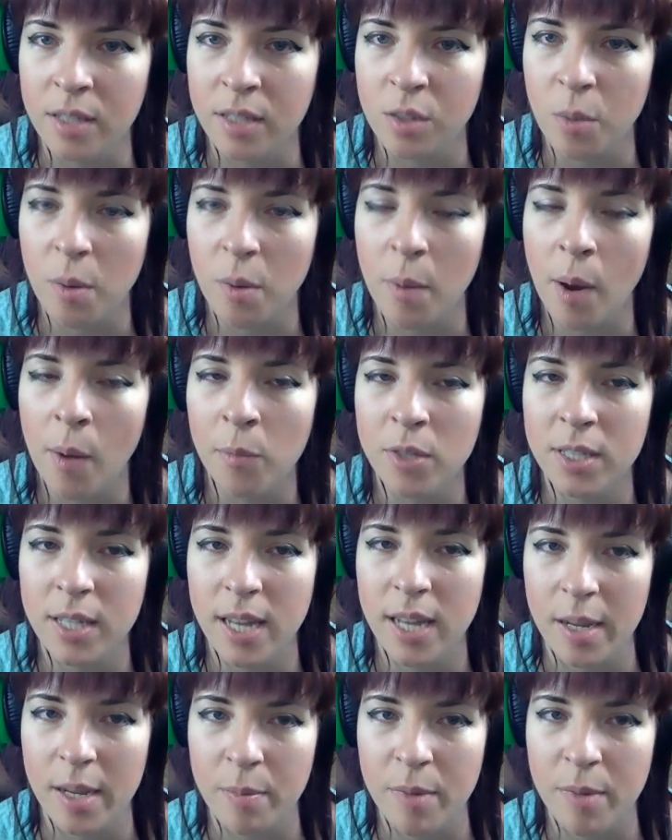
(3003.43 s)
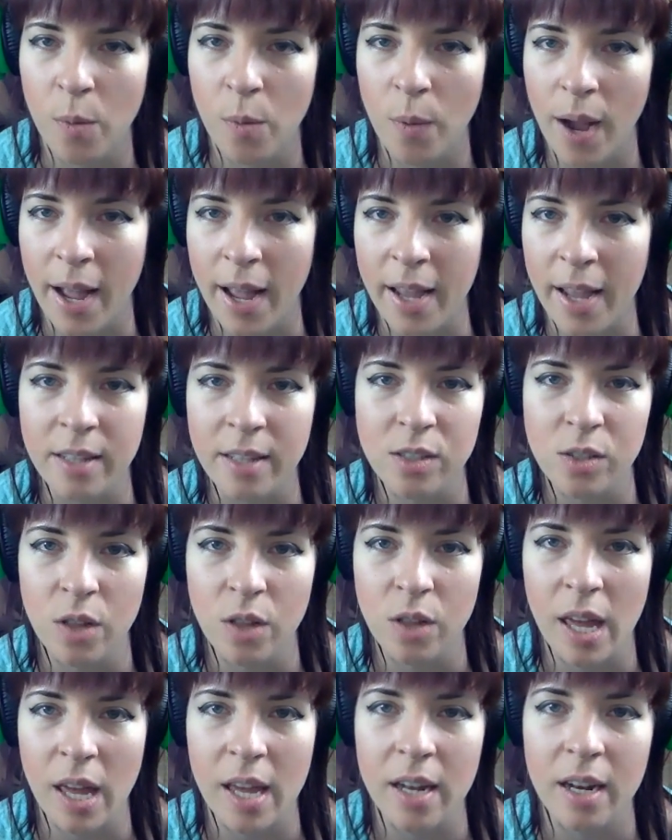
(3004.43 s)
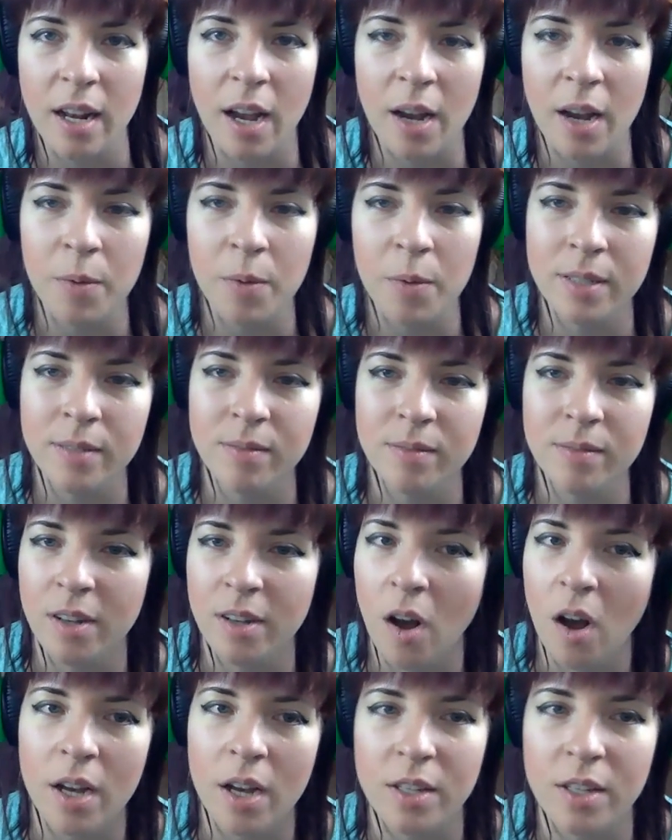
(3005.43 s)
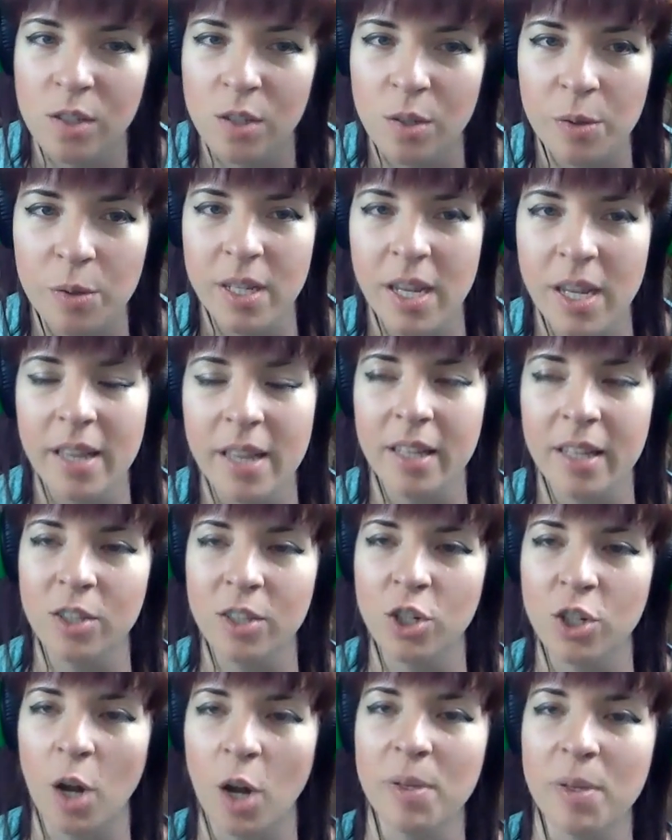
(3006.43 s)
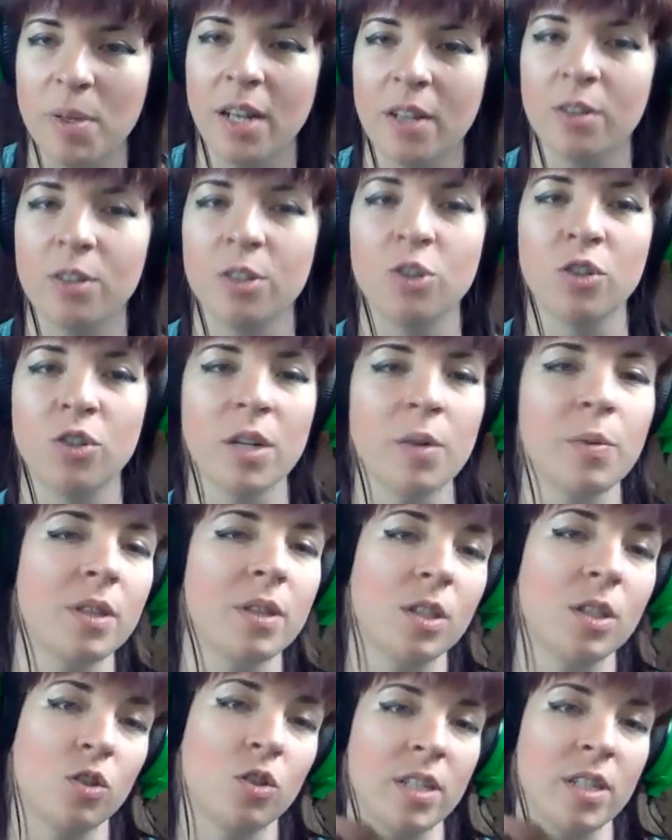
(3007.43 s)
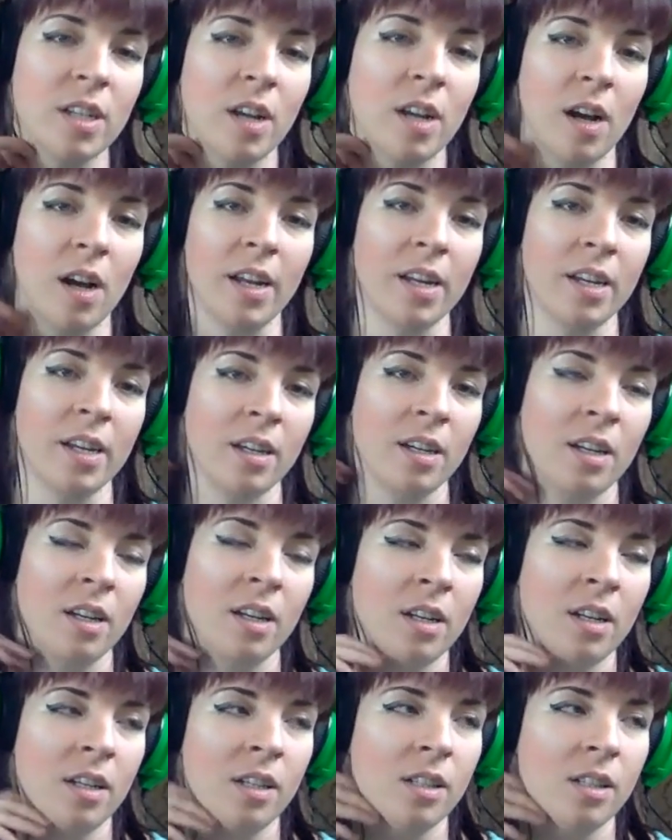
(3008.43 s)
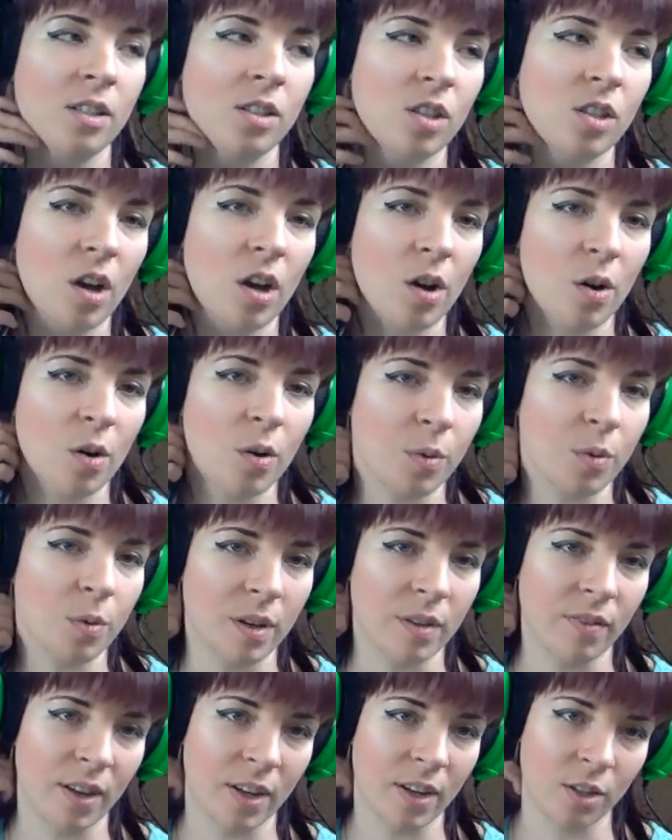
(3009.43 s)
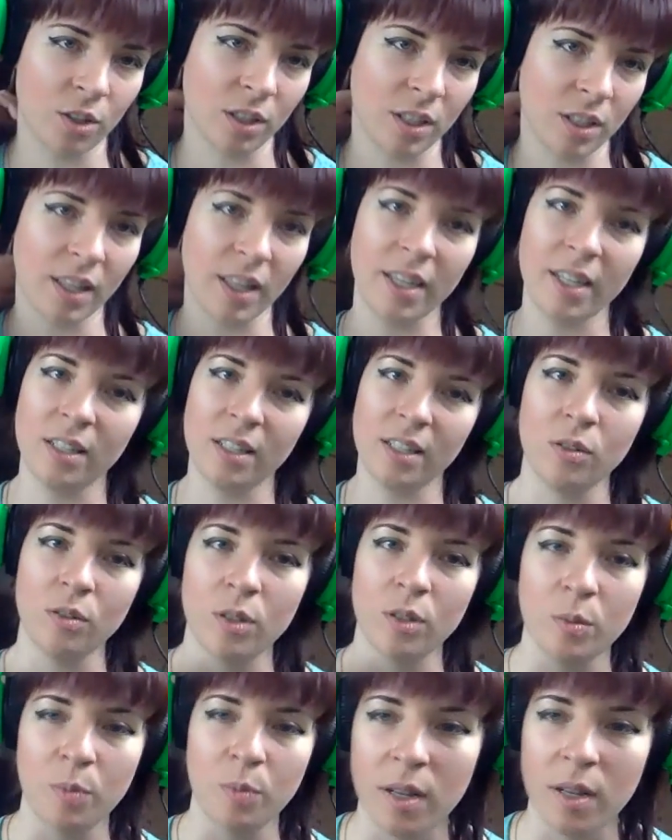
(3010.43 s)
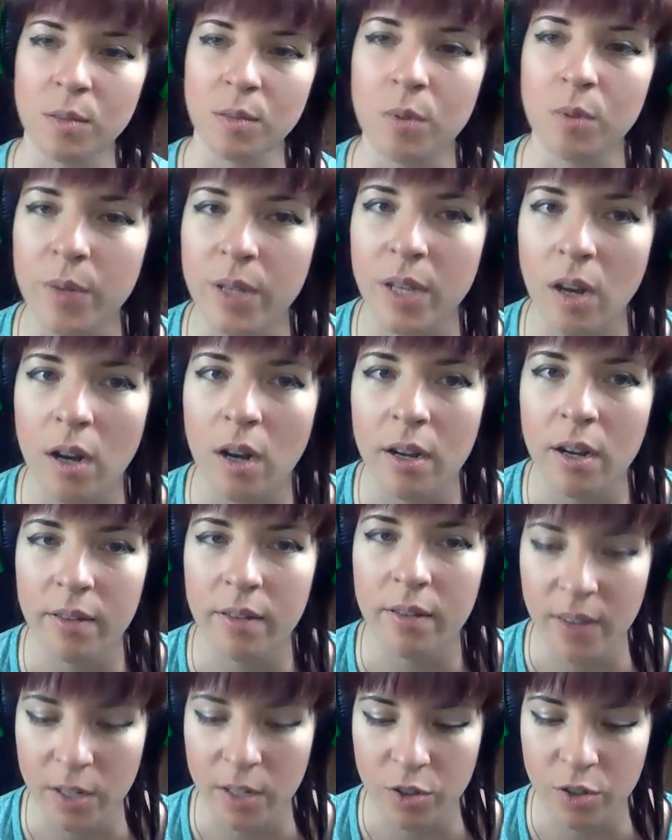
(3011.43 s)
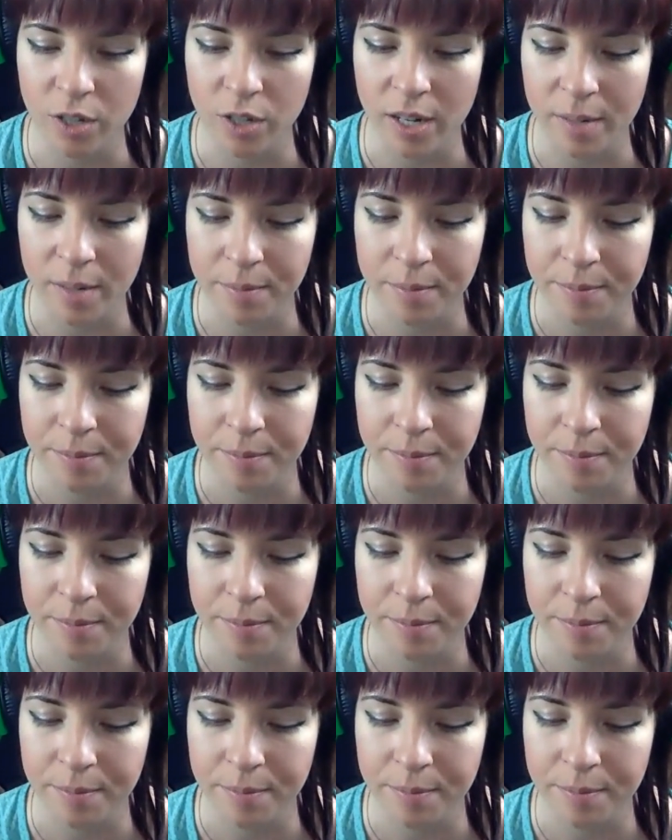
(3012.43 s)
So my mom would take me away so that I would not associate the chopping down the tree with the tree dying. So eventually, like as soon as possible, we got a fake tree.